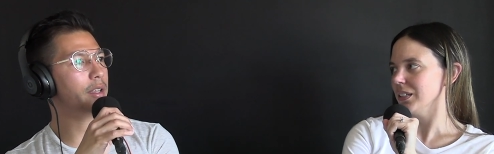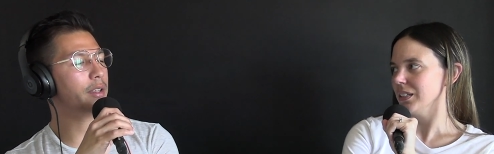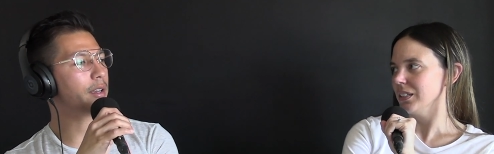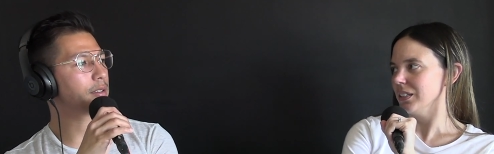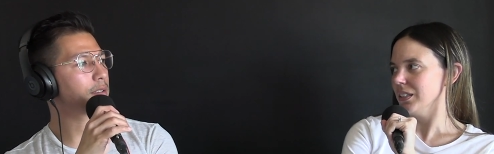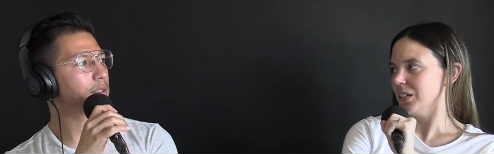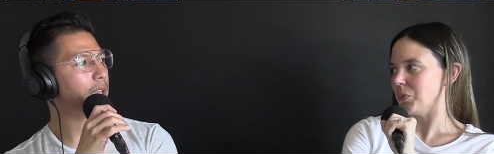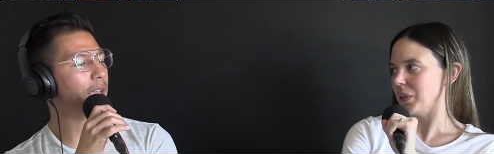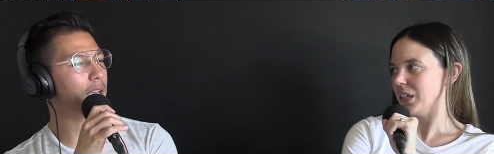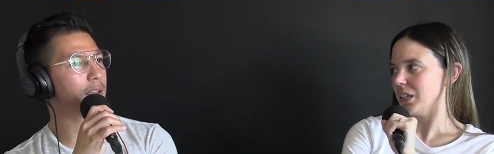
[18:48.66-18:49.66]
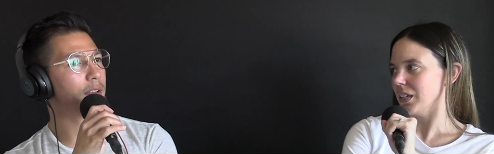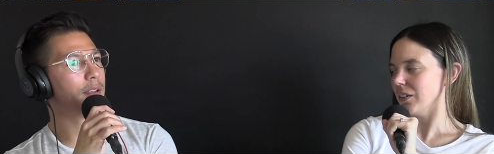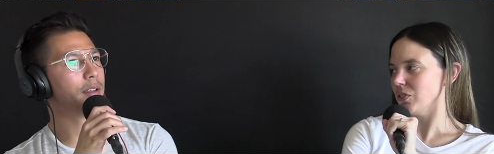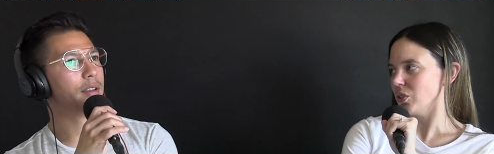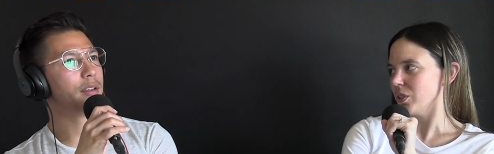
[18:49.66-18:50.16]
Speaker 1: yes,
Speaker 2: am I gonna
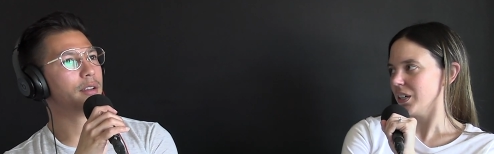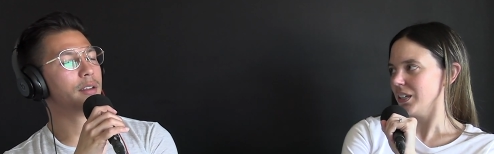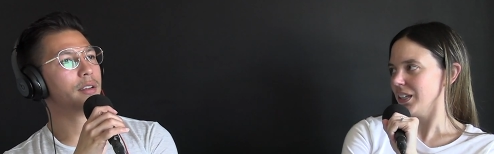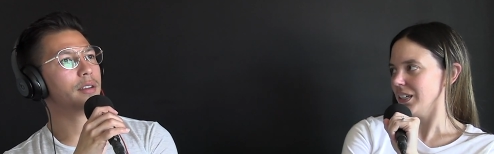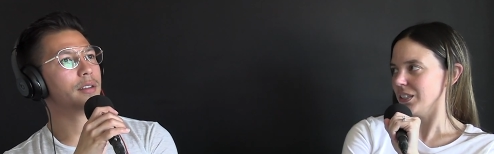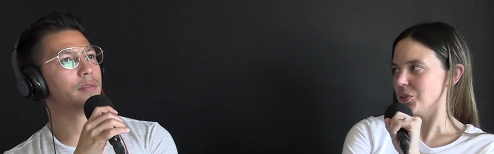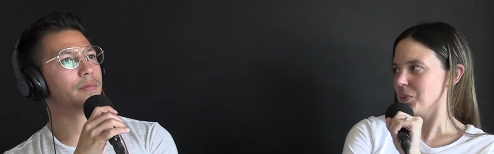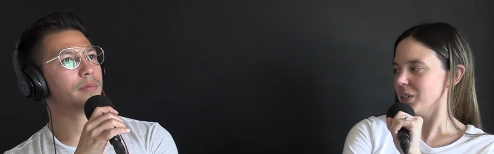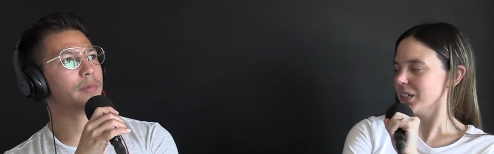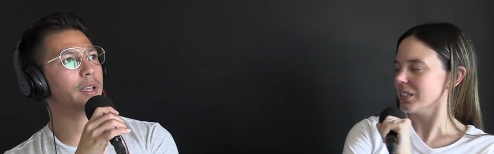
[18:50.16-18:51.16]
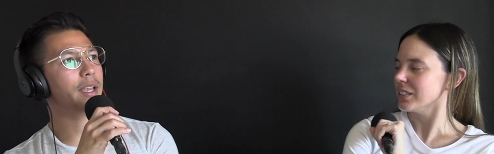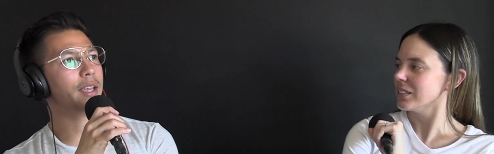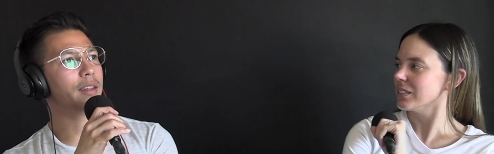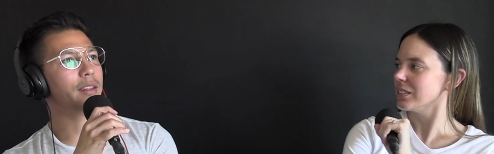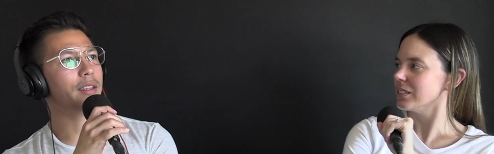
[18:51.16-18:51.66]
have to go to L A next week?
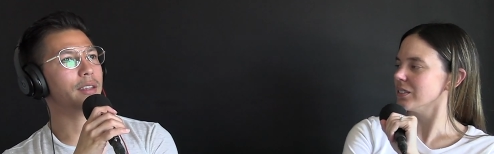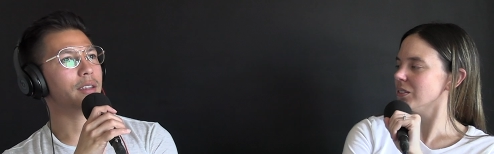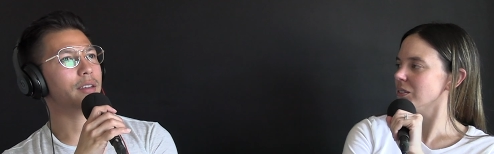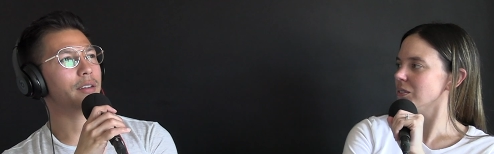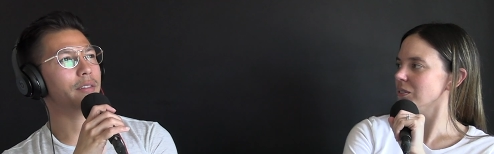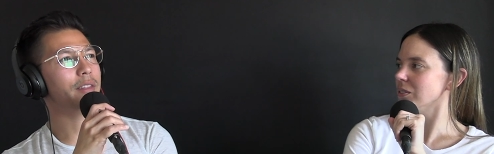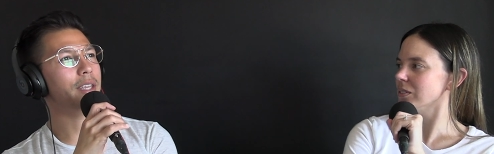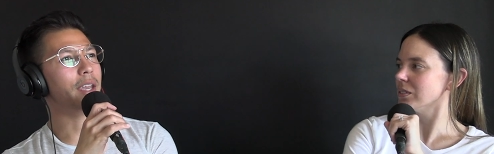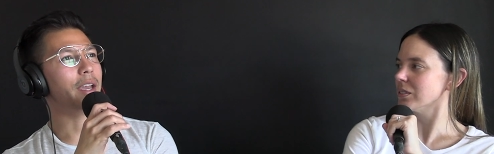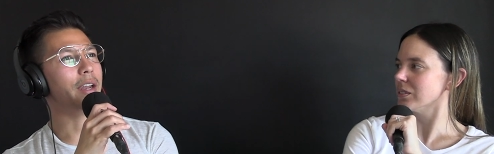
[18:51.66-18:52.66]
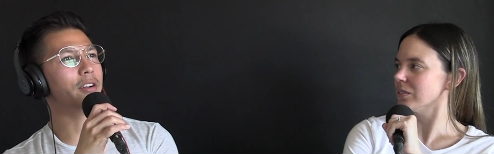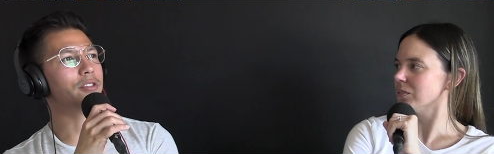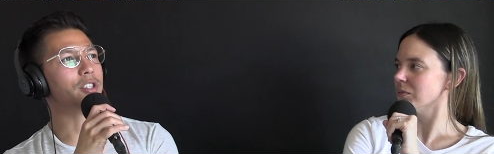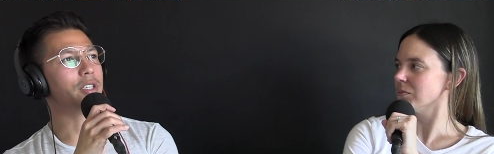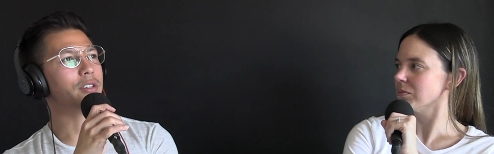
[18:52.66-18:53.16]
Speaker 1: And the the
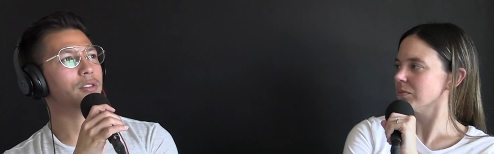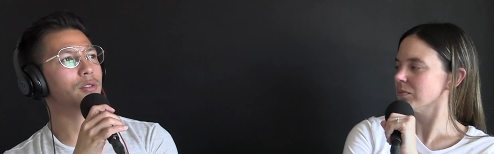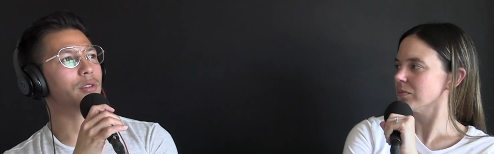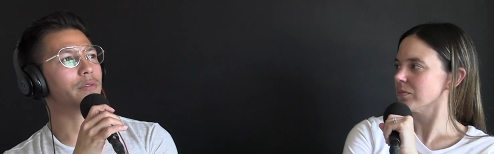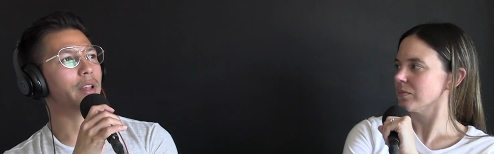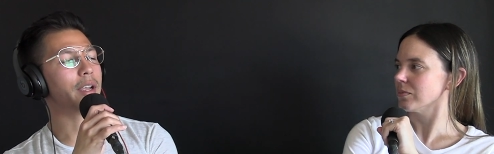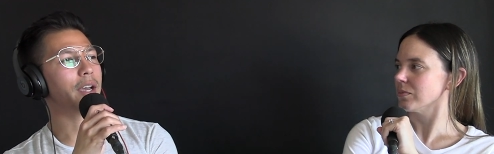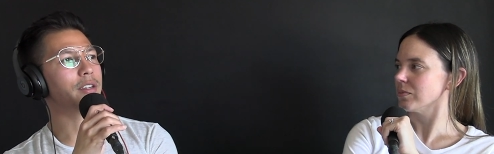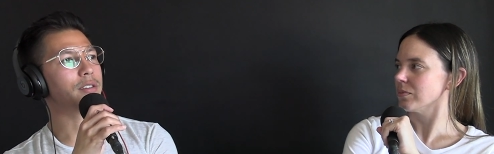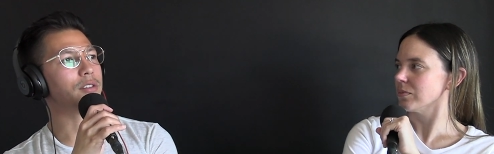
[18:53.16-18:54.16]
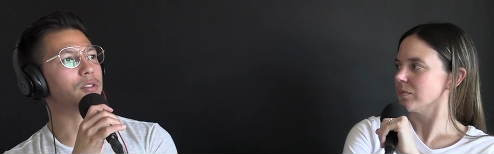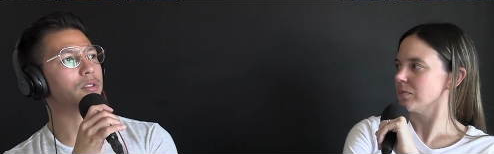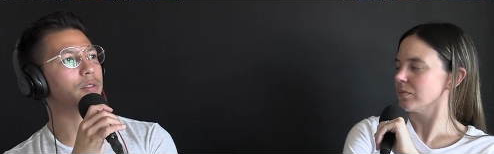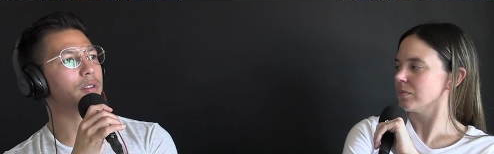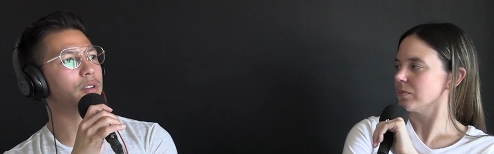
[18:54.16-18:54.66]
energy too of like, I just,
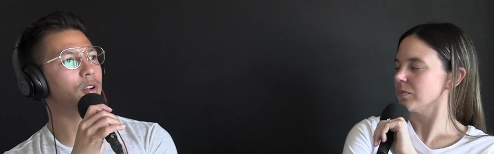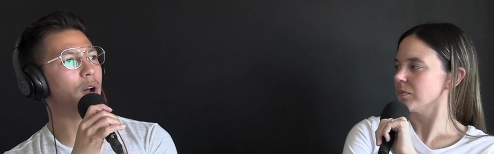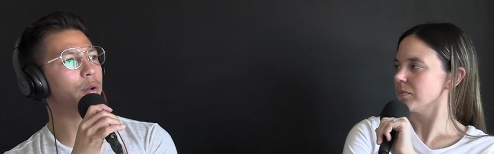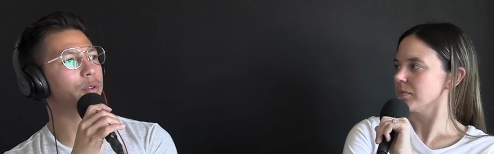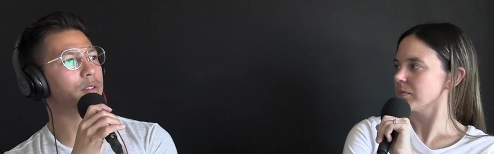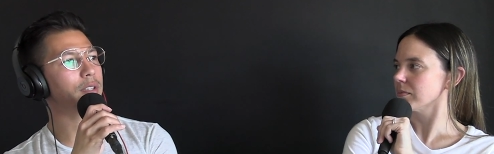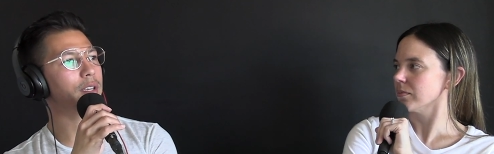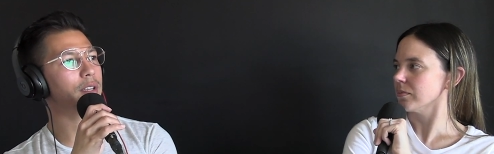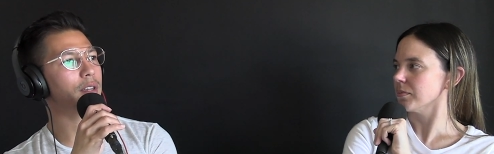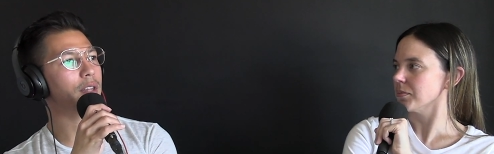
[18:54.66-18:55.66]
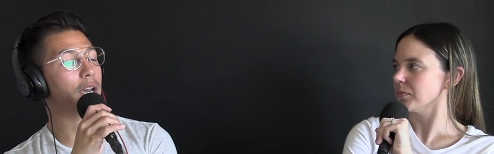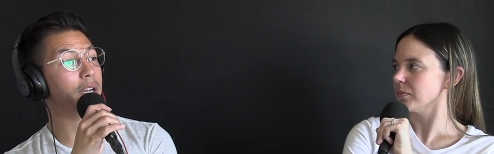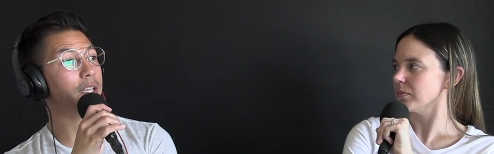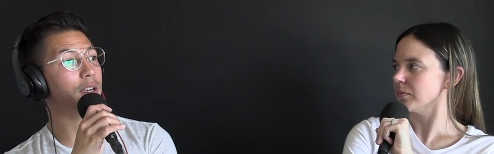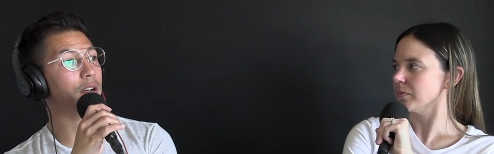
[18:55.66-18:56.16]
you know how I used to get,
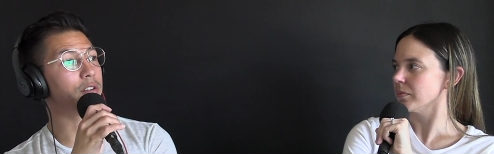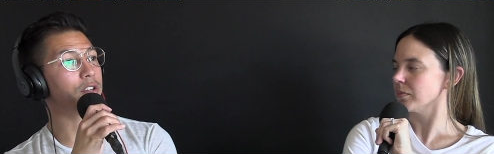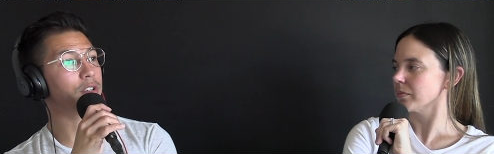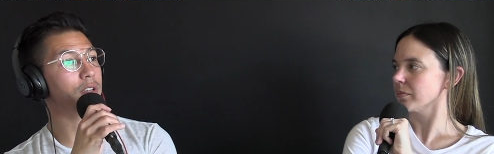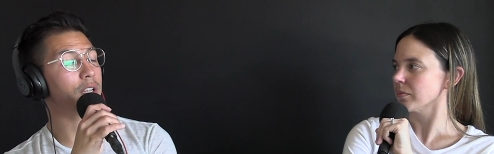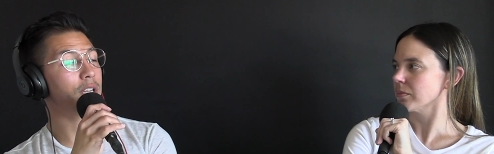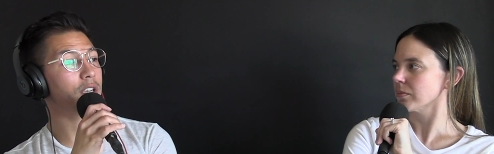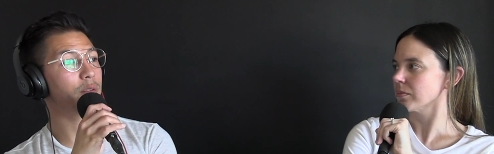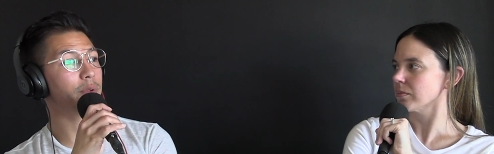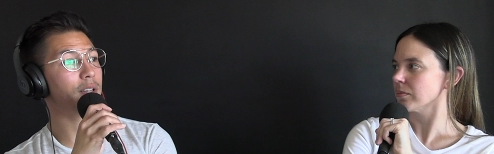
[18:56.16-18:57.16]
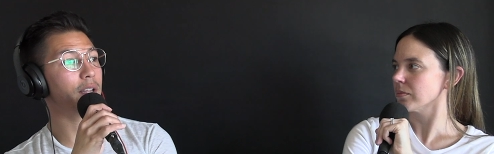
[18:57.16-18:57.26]
I'd get an audition and it could be